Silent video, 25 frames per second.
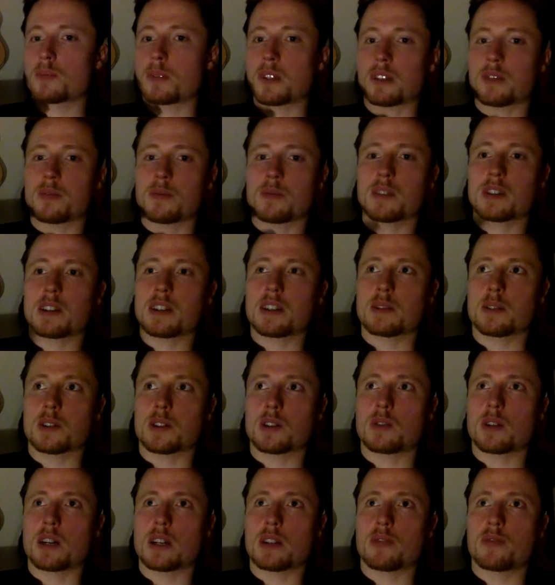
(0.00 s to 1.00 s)
But
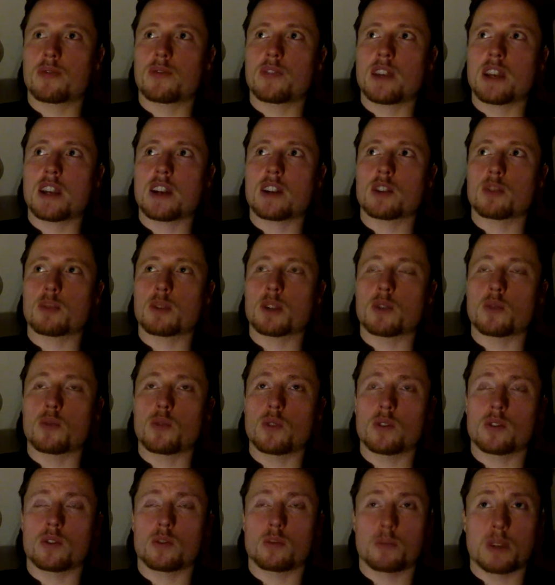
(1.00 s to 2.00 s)
quite fair to be
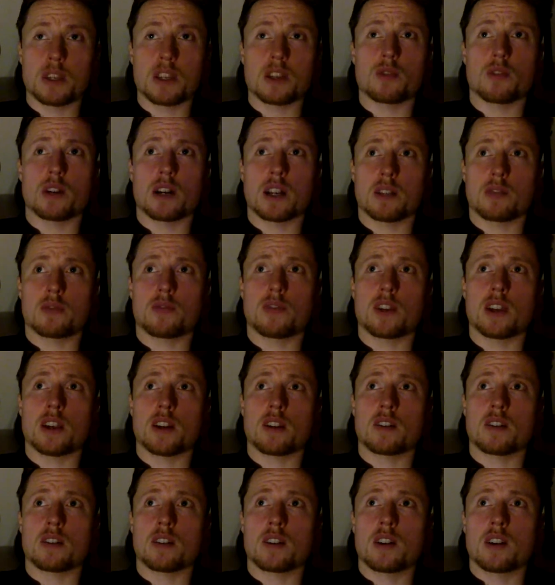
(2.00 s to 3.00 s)
quite
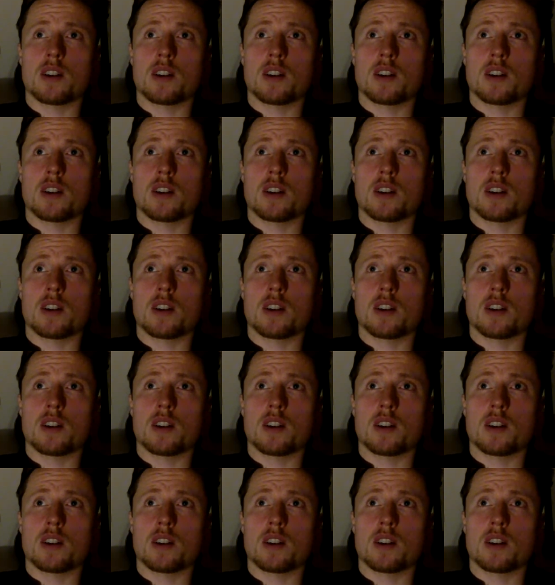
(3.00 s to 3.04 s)
fair.